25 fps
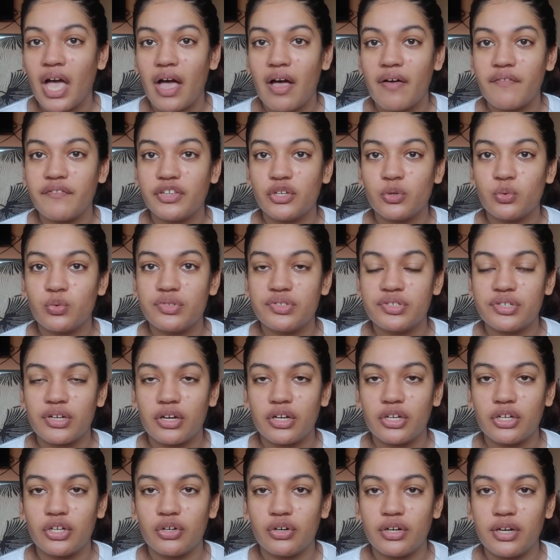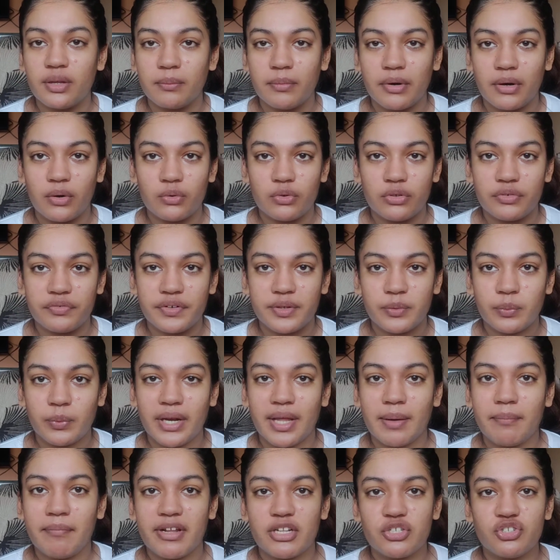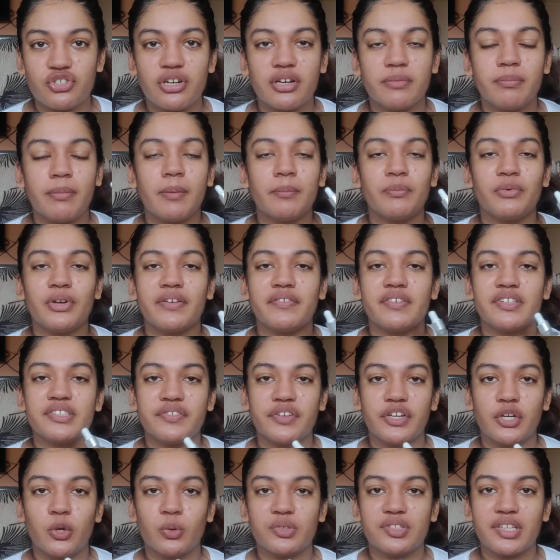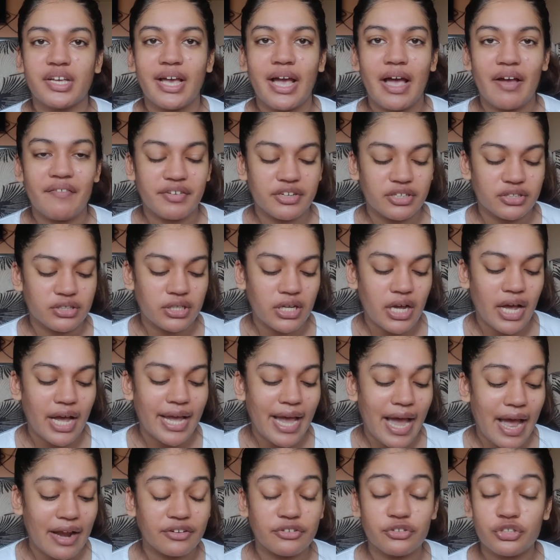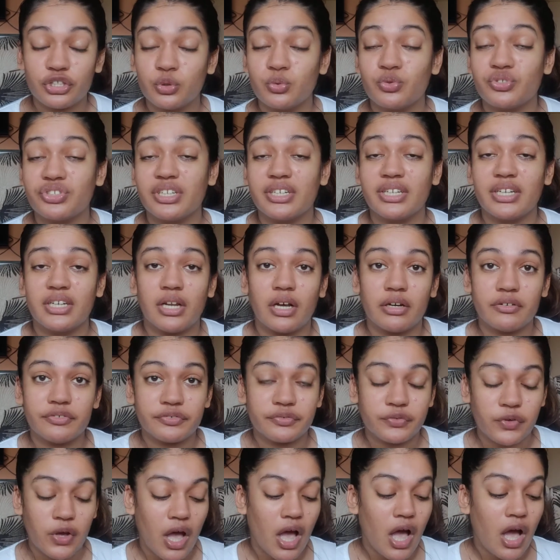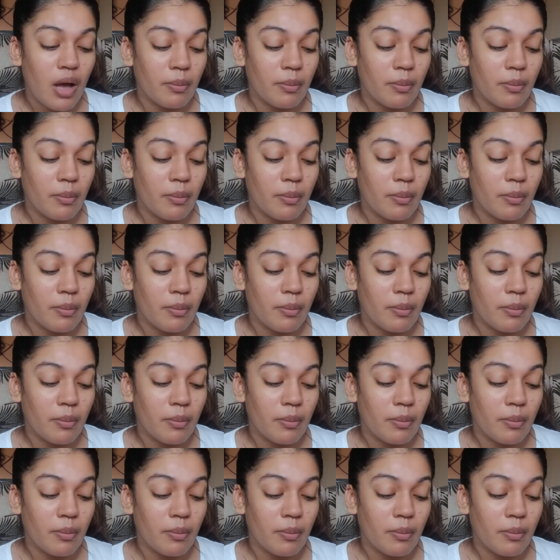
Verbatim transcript: i've used a good amount of it when i mentioned it in my previous videos i haven't i hadn't used it enough